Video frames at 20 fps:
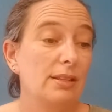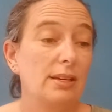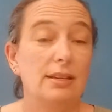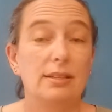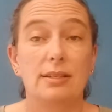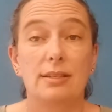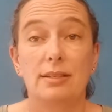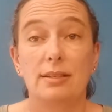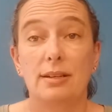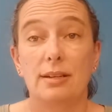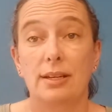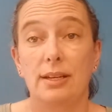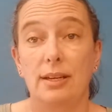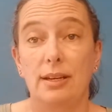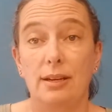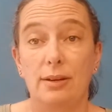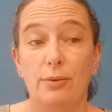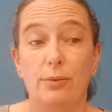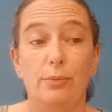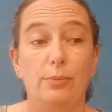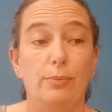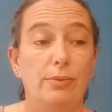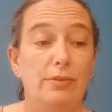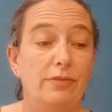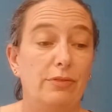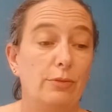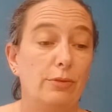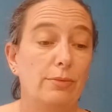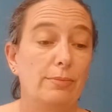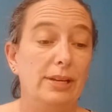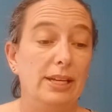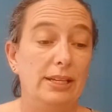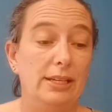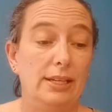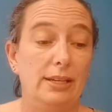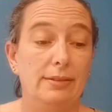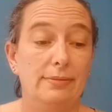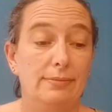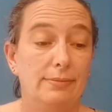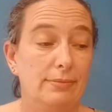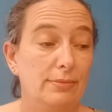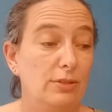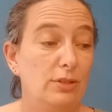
that stocking out before Mania,